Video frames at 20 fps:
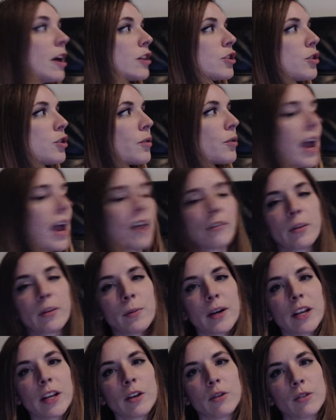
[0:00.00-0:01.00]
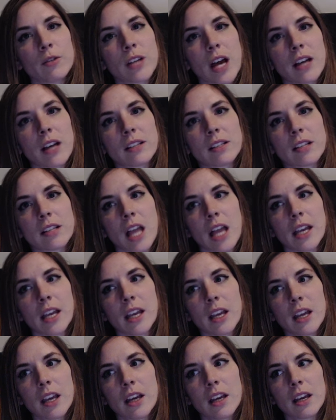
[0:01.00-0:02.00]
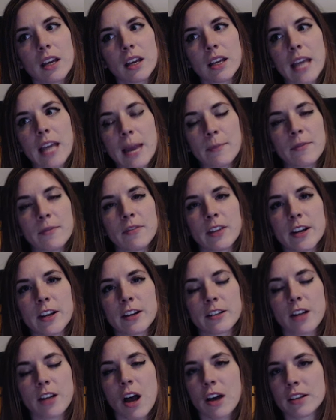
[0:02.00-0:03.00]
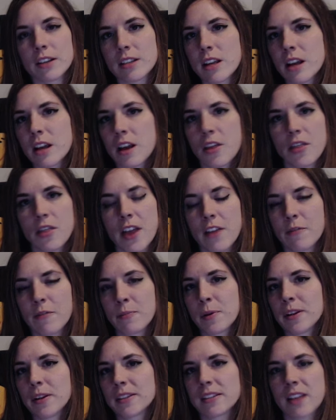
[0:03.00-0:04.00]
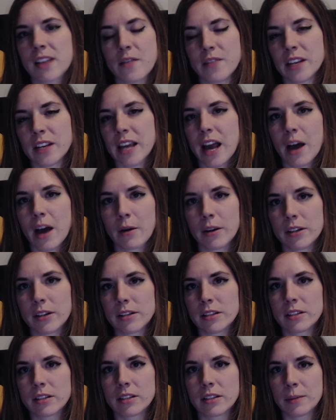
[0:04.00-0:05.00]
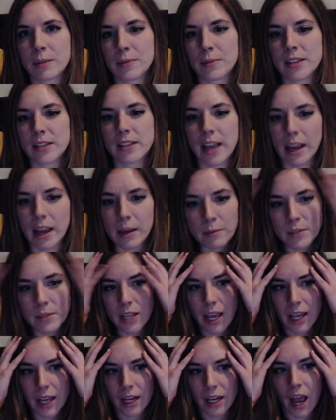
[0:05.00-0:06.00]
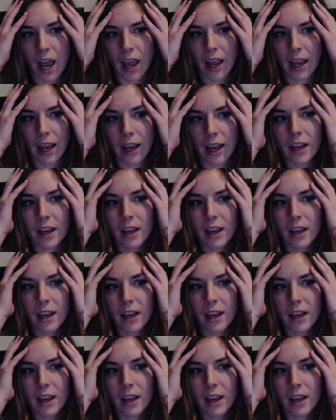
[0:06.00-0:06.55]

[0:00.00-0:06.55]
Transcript: Do you know everybody who does like game of the year talks, they've put 70 hours into some of these games, and I